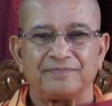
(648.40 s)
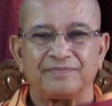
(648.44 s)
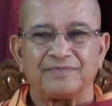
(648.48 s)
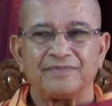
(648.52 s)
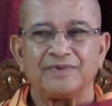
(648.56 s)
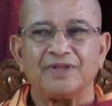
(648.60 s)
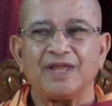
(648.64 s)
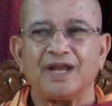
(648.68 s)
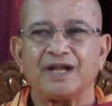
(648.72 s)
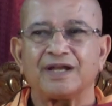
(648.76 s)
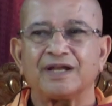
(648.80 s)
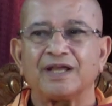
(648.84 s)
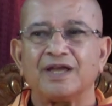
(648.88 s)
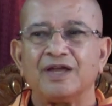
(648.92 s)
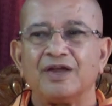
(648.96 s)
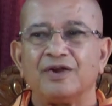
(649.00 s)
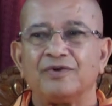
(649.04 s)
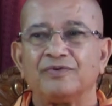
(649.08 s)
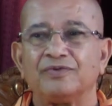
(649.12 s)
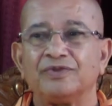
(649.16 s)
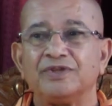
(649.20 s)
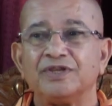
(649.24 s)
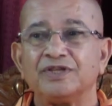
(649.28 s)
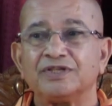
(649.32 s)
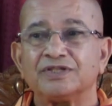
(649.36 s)
That
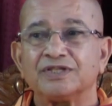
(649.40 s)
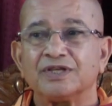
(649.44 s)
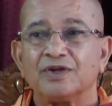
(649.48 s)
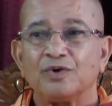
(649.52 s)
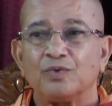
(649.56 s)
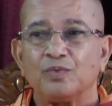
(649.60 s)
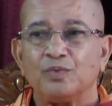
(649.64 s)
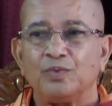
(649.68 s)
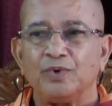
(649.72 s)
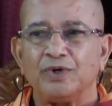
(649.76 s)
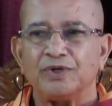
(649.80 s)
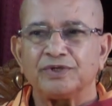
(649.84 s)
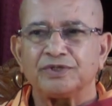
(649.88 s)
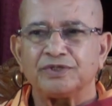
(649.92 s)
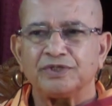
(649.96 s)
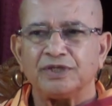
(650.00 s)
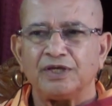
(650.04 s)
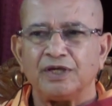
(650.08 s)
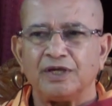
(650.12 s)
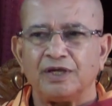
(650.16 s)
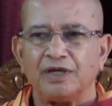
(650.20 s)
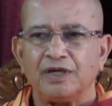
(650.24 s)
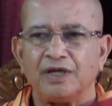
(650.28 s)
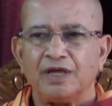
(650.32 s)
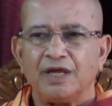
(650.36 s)
this we
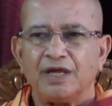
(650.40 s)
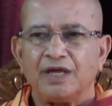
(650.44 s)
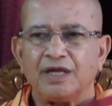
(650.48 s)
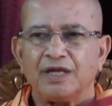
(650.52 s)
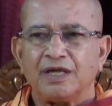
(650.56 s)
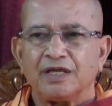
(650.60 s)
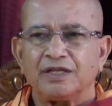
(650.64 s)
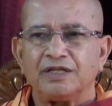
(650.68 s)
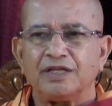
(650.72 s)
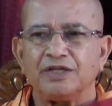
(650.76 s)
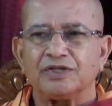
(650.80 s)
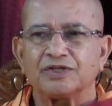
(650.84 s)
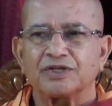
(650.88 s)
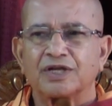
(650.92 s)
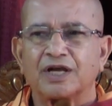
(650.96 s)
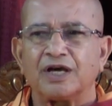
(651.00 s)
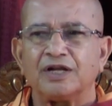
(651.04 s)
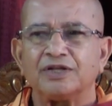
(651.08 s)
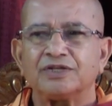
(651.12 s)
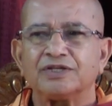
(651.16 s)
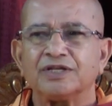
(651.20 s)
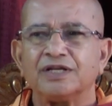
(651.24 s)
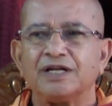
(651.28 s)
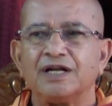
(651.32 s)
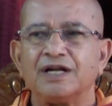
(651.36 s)
see this
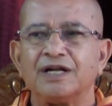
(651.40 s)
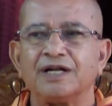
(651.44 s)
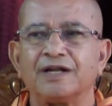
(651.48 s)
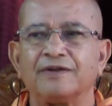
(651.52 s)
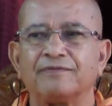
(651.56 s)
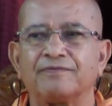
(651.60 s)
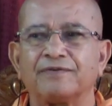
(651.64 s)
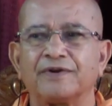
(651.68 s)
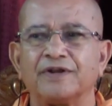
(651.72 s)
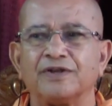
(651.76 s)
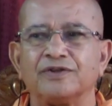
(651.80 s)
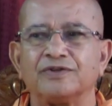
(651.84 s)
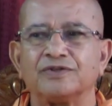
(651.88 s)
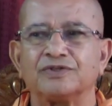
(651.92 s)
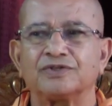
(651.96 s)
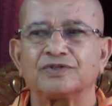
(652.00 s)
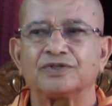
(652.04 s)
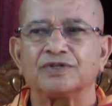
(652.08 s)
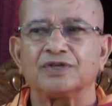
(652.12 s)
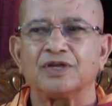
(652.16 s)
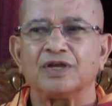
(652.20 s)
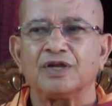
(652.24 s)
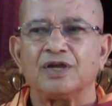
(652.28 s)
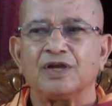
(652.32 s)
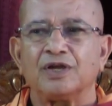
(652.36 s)
cultural
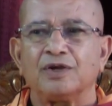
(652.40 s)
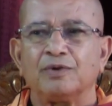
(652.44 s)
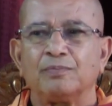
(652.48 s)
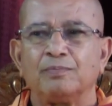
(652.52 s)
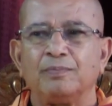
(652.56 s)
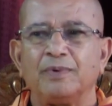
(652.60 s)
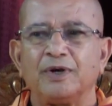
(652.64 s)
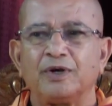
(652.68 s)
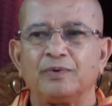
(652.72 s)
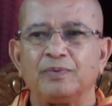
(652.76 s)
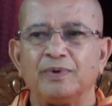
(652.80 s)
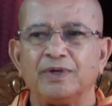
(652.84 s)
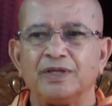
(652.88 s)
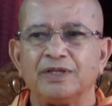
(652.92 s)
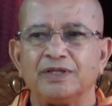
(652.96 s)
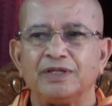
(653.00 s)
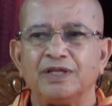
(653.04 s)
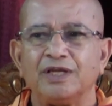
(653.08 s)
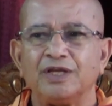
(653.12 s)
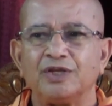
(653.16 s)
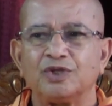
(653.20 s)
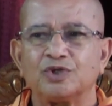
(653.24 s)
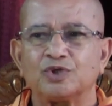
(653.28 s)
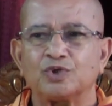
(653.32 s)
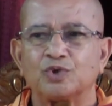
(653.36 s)
difference between
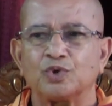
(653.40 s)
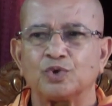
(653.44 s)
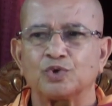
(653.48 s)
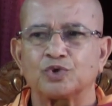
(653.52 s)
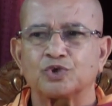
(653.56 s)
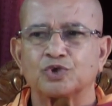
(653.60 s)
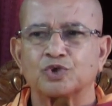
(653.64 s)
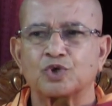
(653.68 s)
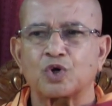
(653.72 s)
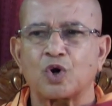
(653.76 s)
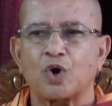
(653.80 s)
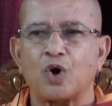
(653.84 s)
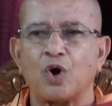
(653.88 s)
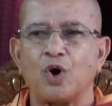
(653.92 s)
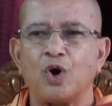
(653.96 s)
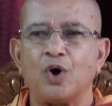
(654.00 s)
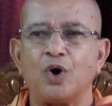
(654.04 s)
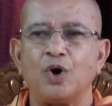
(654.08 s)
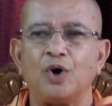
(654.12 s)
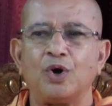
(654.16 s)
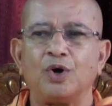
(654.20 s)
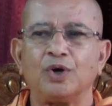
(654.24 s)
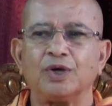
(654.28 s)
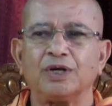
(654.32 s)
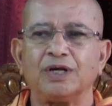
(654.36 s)
these two
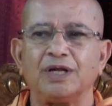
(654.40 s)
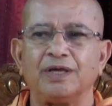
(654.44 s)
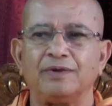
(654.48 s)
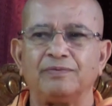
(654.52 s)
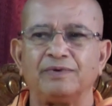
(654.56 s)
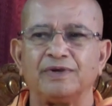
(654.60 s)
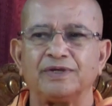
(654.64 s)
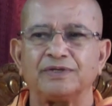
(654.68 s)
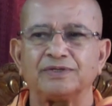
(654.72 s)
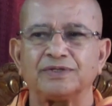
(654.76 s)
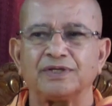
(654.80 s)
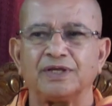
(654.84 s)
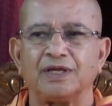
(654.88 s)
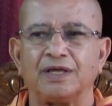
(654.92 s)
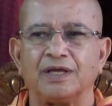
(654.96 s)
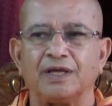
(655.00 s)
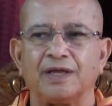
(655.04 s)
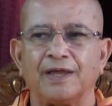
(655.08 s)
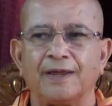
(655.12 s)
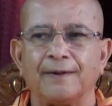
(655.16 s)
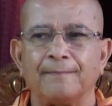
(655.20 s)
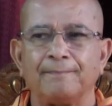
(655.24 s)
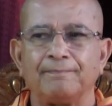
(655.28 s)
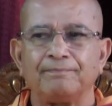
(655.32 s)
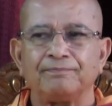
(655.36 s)
strongly we see.
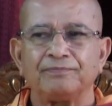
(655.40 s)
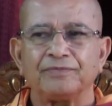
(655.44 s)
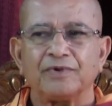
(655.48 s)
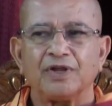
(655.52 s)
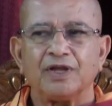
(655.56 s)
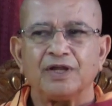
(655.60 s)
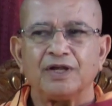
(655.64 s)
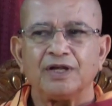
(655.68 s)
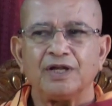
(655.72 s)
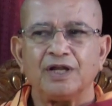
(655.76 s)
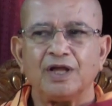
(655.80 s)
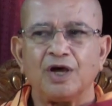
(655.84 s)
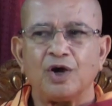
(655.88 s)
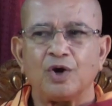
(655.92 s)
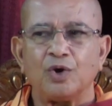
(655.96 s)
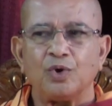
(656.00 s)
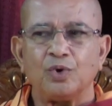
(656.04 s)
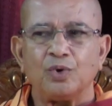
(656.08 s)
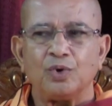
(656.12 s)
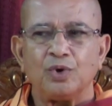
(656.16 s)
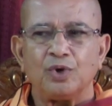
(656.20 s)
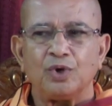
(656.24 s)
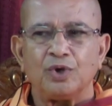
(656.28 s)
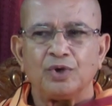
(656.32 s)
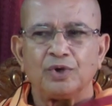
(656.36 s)
Now
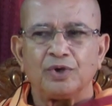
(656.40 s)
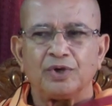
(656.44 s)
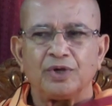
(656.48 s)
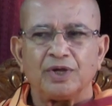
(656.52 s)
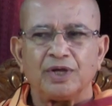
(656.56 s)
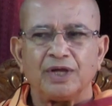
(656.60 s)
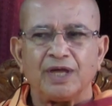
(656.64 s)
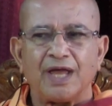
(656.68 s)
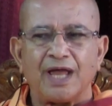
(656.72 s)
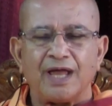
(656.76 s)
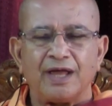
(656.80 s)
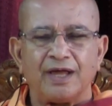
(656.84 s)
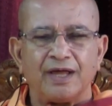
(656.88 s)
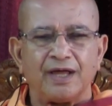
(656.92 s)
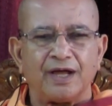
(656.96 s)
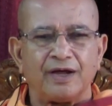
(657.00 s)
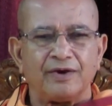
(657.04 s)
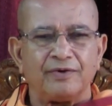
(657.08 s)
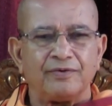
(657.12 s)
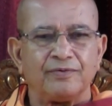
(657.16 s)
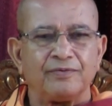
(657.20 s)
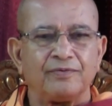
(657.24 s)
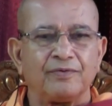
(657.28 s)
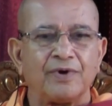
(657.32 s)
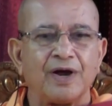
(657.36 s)

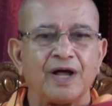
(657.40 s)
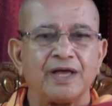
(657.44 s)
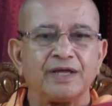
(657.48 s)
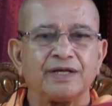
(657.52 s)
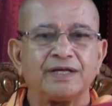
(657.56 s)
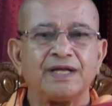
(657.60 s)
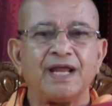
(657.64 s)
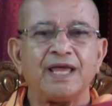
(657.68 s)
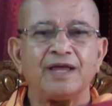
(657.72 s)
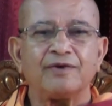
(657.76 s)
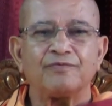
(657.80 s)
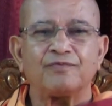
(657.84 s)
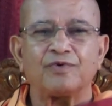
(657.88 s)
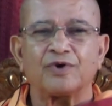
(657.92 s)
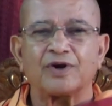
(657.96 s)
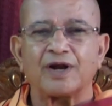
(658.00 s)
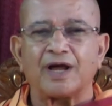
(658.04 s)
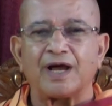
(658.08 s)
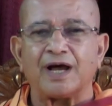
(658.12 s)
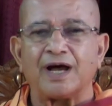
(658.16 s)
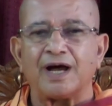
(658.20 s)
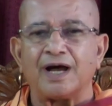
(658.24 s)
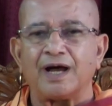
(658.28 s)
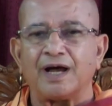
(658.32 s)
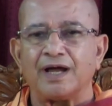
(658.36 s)
take for
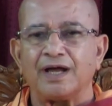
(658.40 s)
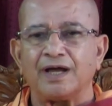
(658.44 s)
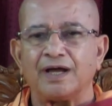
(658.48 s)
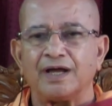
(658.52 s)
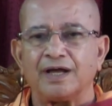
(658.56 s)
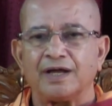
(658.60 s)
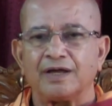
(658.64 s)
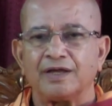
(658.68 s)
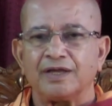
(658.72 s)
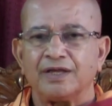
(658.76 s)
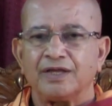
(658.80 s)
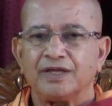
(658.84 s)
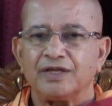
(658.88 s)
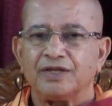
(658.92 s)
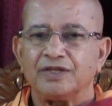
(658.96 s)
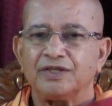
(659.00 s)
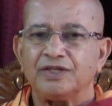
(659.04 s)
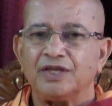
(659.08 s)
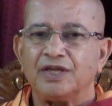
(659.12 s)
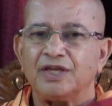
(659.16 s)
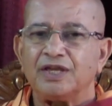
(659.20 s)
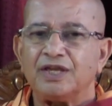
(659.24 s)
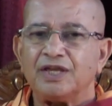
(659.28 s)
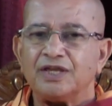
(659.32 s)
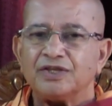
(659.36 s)
the
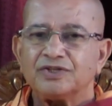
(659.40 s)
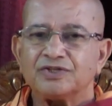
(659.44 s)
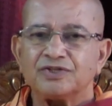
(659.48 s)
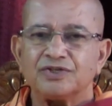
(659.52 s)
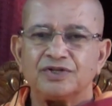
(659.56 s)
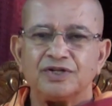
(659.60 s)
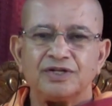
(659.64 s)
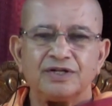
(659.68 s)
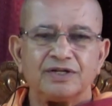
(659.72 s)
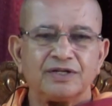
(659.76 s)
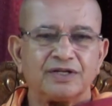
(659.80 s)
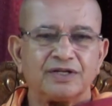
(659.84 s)
eastern